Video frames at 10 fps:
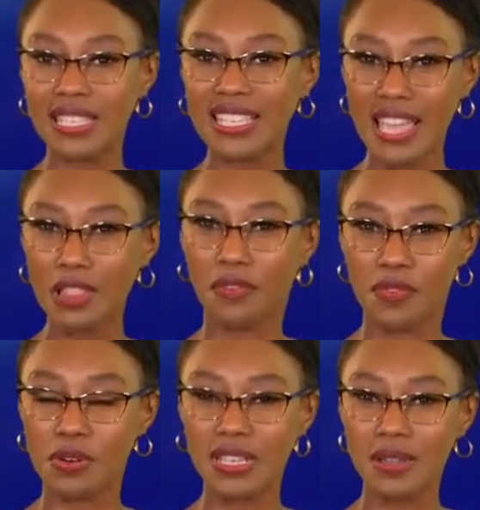in
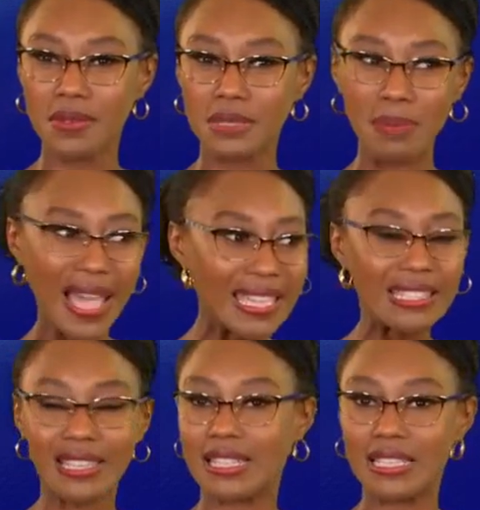California was back in
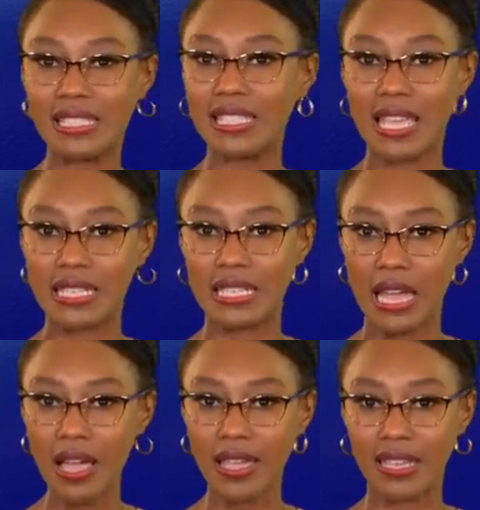like
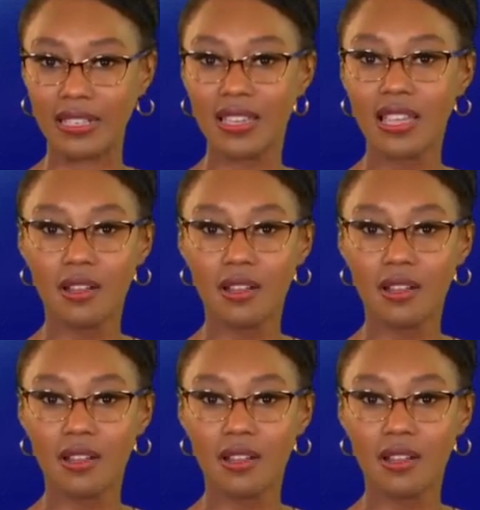1989.